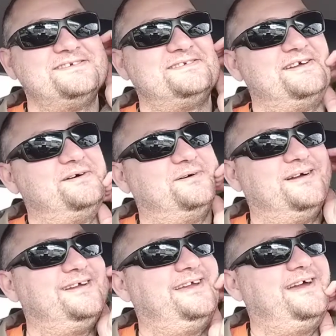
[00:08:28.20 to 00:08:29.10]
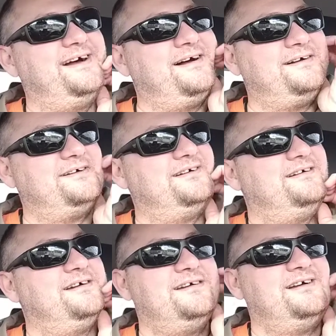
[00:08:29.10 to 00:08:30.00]
So yeah,
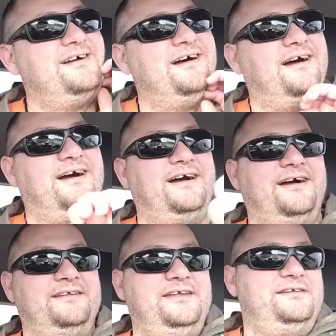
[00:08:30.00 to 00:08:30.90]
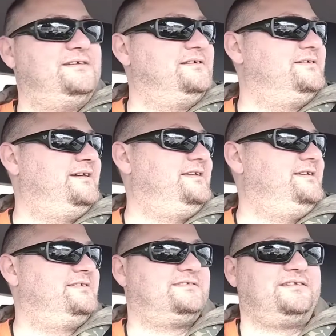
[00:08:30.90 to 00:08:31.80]
I need to
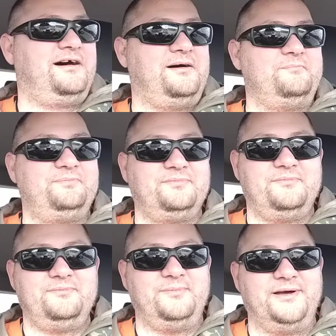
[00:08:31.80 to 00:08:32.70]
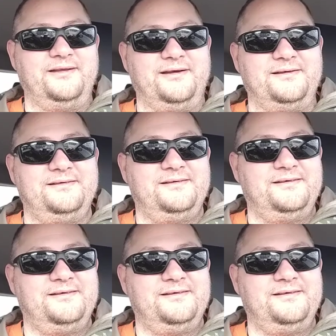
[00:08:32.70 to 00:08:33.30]
stop. But